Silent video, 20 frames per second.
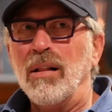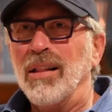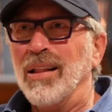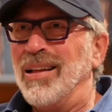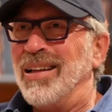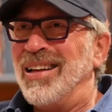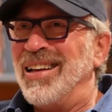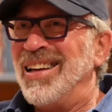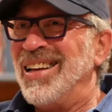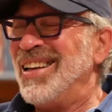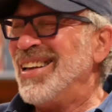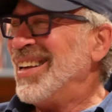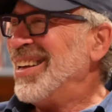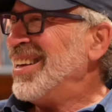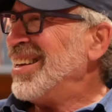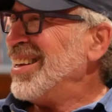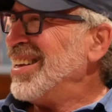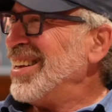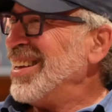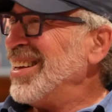So you're just
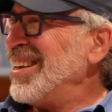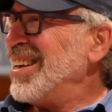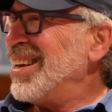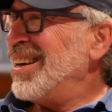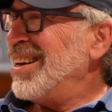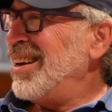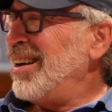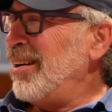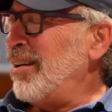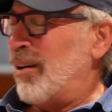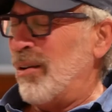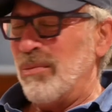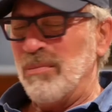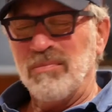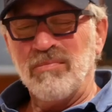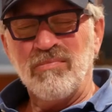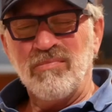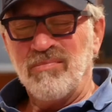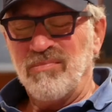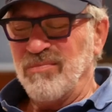constantly, as you're
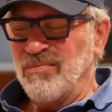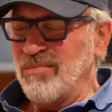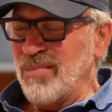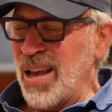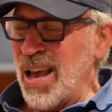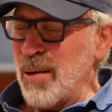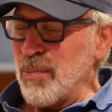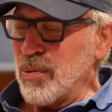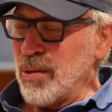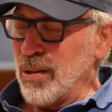driving, seeing walls.